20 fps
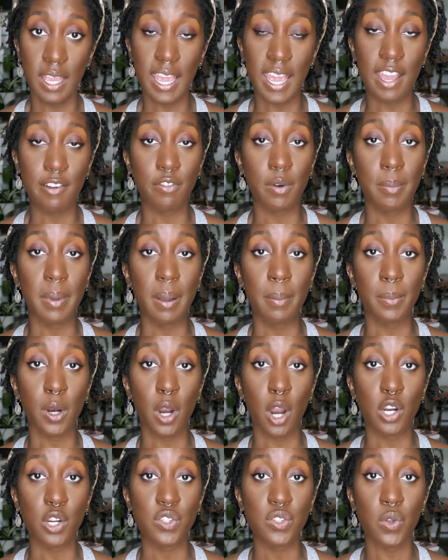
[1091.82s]
and remember
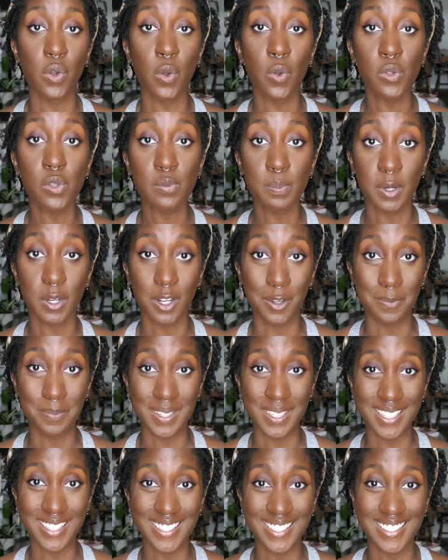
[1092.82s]
our soul's
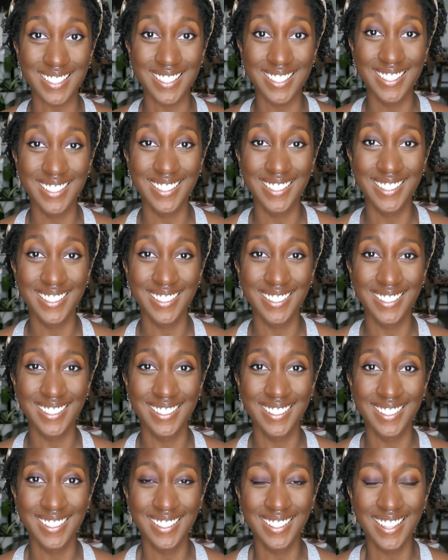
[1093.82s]
purpose
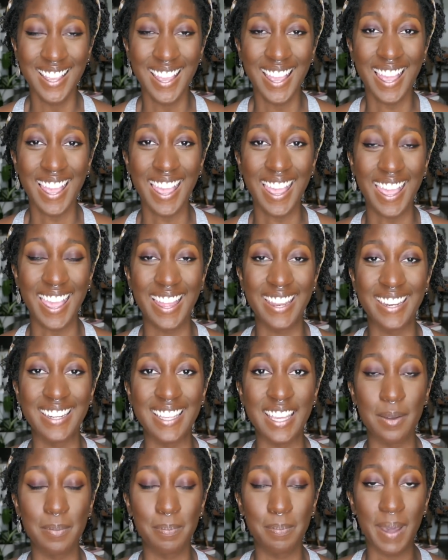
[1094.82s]
and
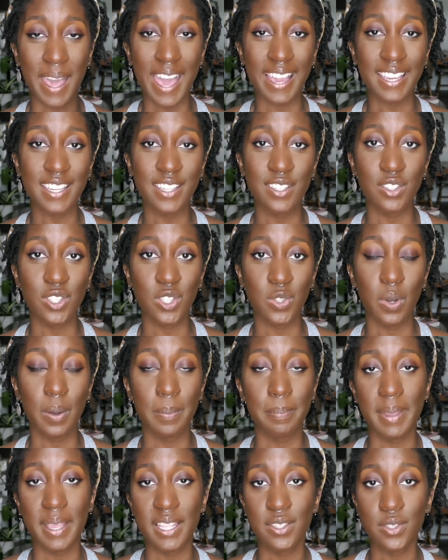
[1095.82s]
get back into a
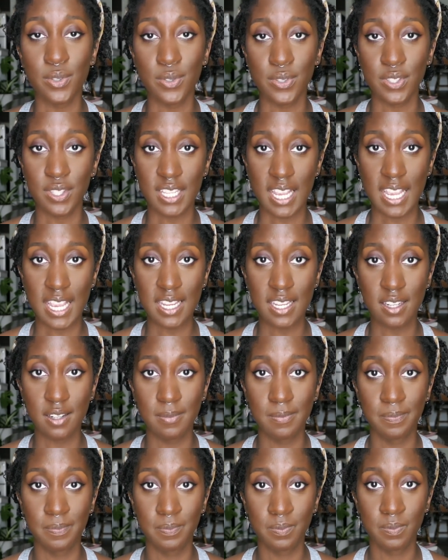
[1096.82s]
mental state
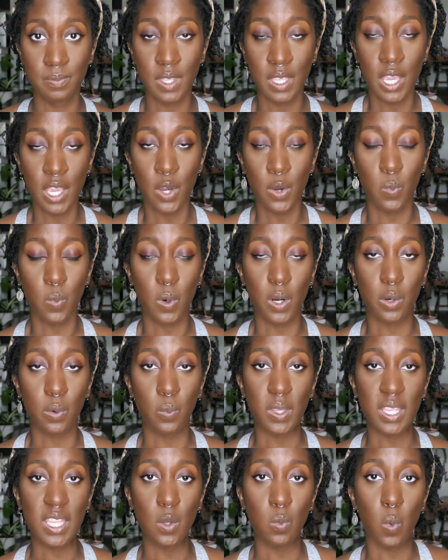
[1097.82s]
where
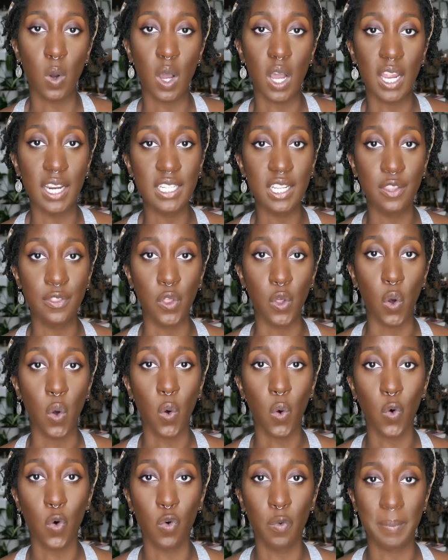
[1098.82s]
we want the
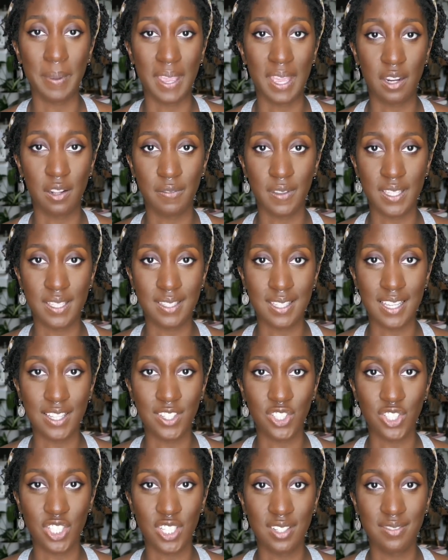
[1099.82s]
whole
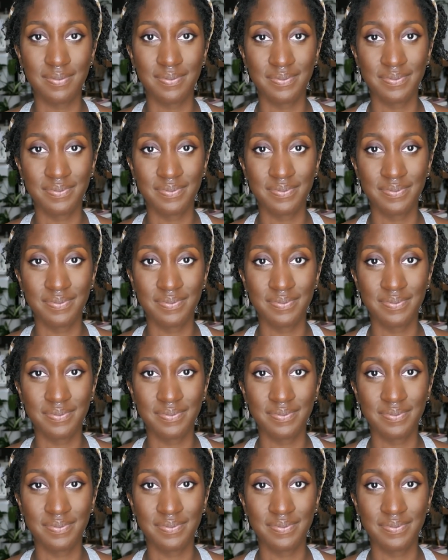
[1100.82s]
manifestation.